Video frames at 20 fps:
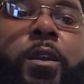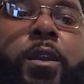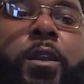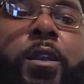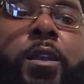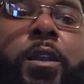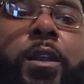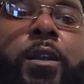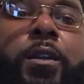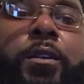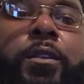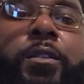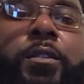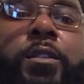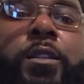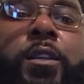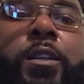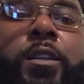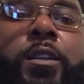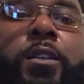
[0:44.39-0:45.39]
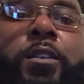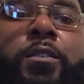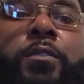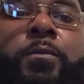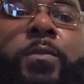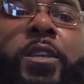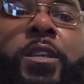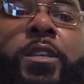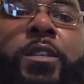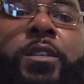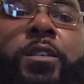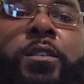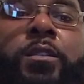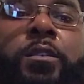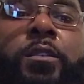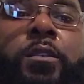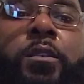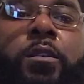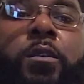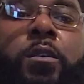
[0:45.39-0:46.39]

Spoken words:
in understanding speeches.